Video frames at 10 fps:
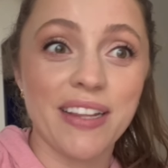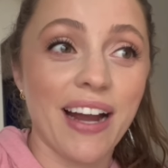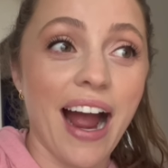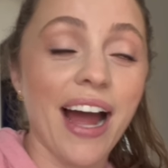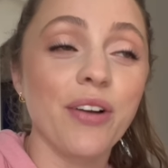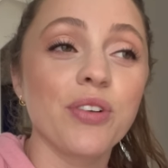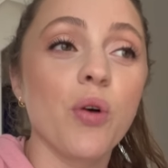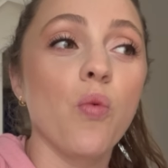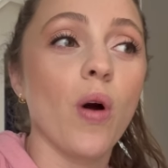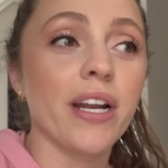Like, I don't know
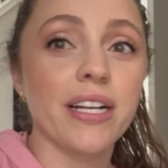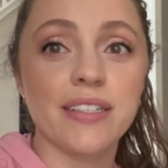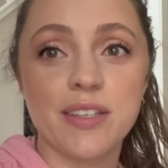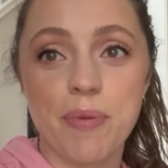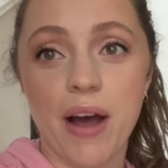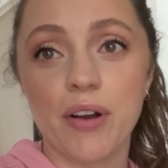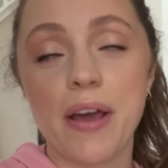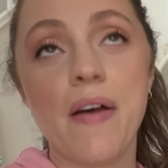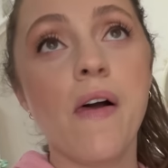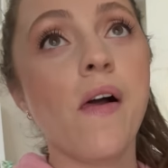what it is about
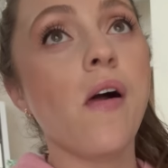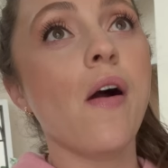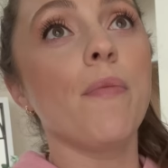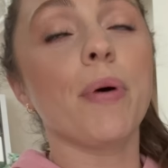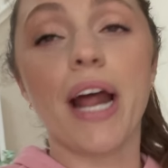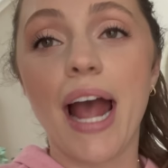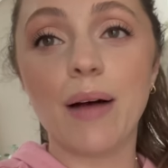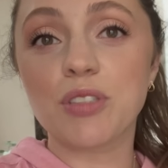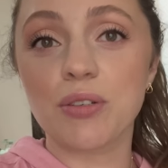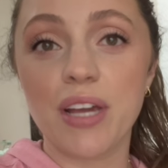it, but I
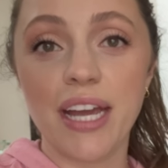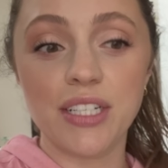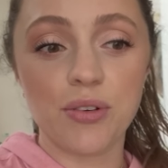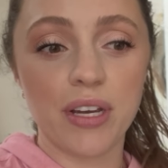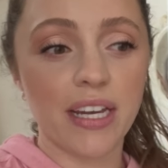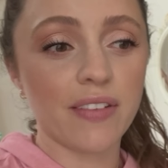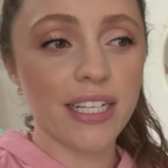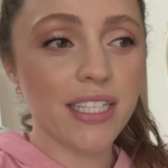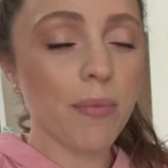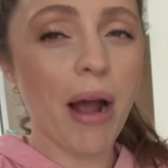absolutely hate doing it. Like,
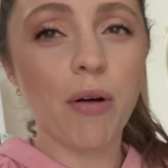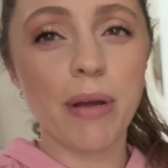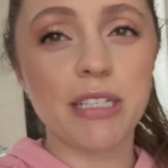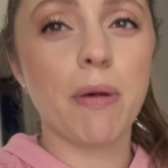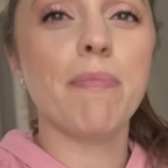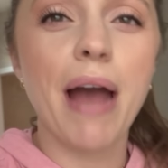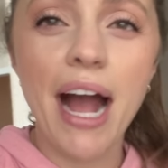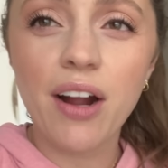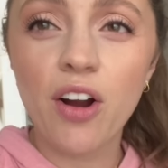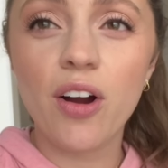somehow it makes my
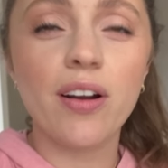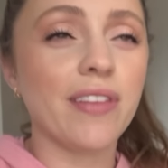back hurt.